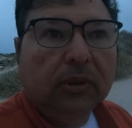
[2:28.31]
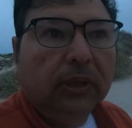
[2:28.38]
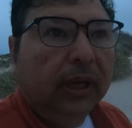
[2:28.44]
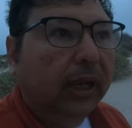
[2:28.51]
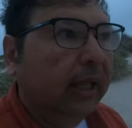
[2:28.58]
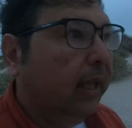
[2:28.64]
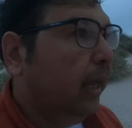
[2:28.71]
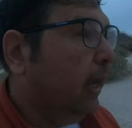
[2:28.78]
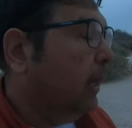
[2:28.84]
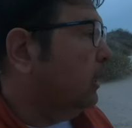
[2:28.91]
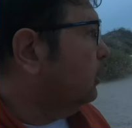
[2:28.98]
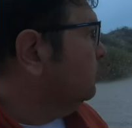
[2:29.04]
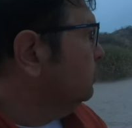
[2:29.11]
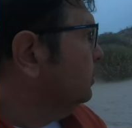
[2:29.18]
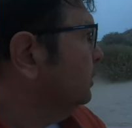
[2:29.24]
yelling at
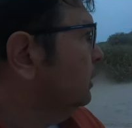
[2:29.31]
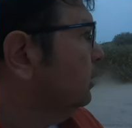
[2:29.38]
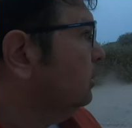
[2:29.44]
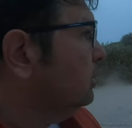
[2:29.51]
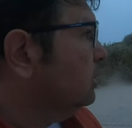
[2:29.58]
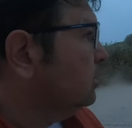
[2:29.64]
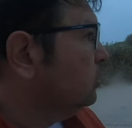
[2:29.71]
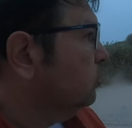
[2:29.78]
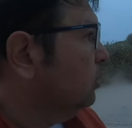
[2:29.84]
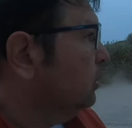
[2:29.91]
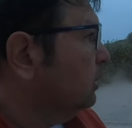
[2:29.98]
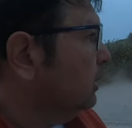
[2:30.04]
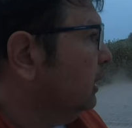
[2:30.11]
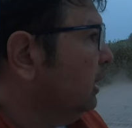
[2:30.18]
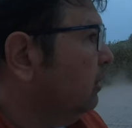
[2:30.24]
him. He just
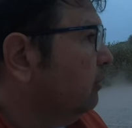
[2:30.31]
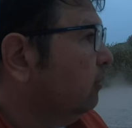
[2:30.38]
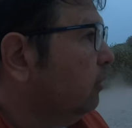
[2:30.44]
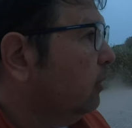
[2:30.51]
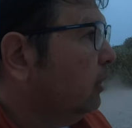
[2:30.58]
wouldn't leave.